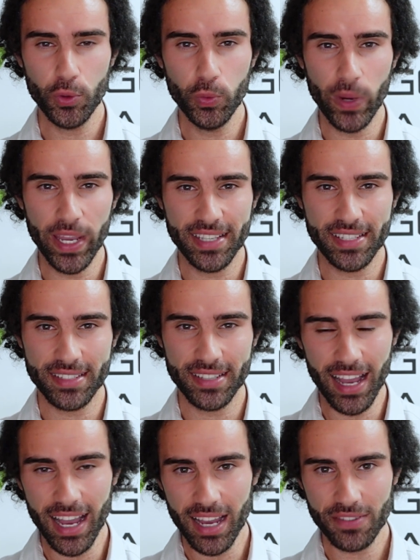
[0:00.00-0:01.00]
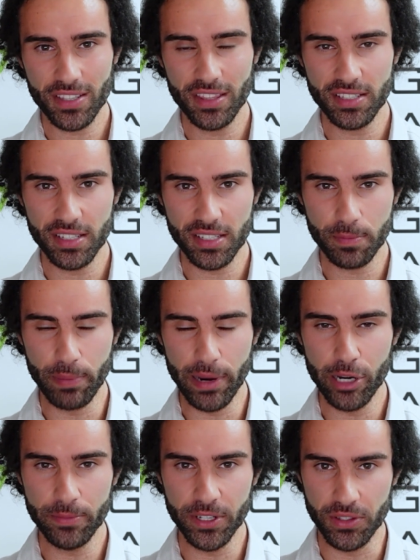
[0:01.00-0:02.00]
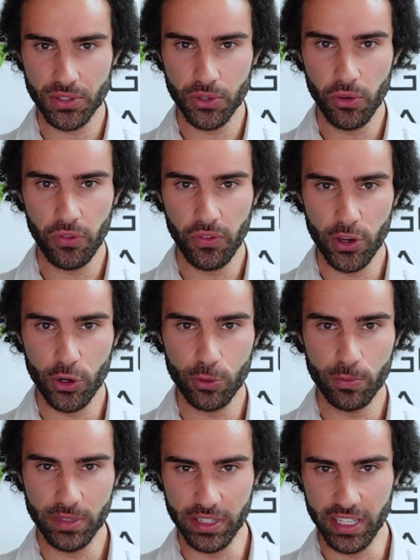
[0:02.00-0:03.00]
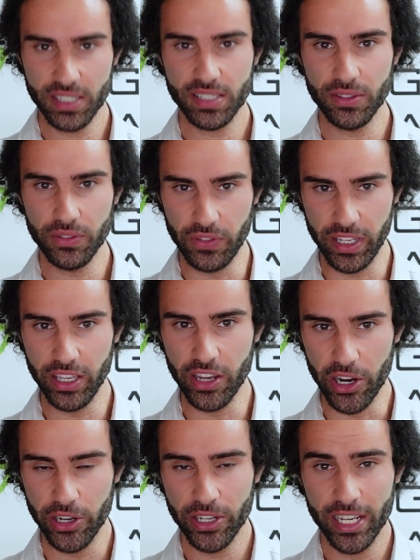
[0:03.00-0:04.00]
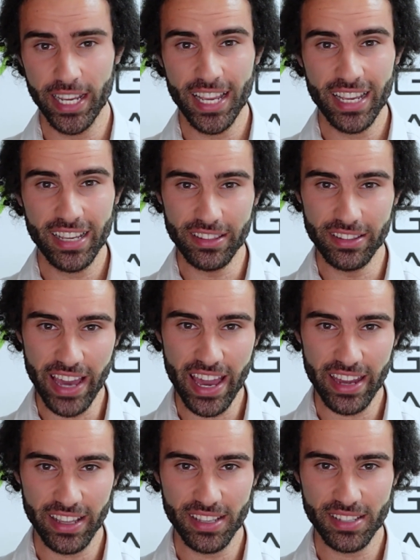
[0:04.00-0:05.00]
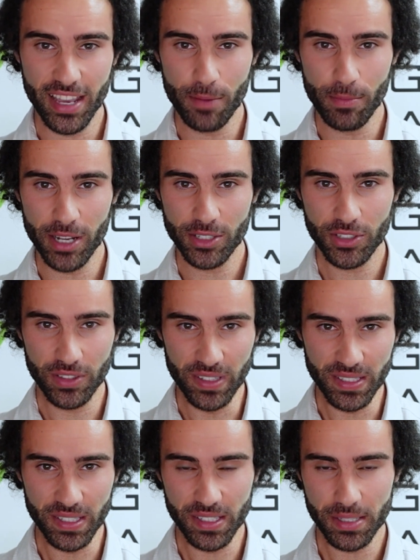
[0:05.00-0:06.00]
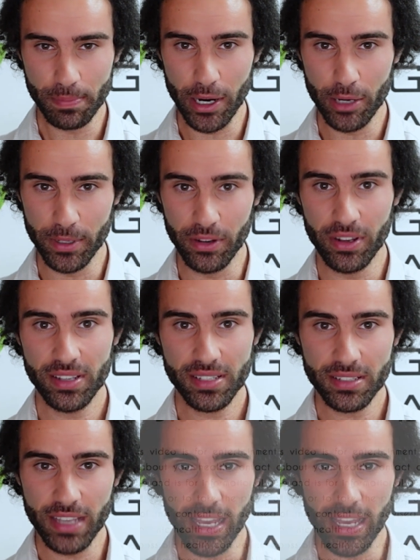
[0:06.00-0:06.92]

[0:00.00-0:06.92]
2 weeks after this experiment to film this video. That is how much this experiment